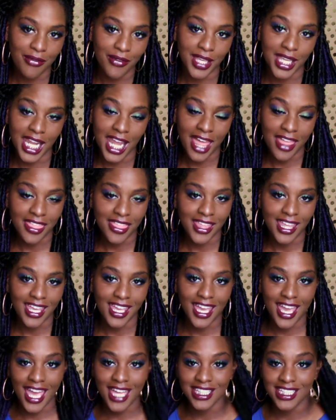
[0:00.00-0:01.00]
and I
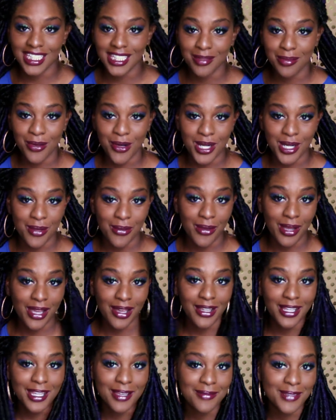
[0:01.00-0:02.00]
think I did pretty well.
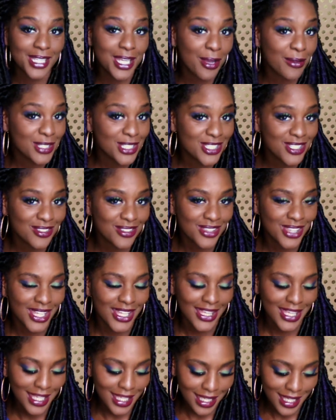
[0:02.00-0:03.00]
Let me know what you
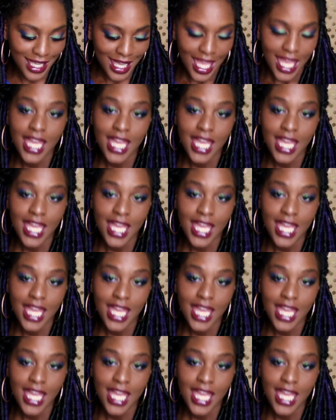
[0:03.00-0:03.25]
think.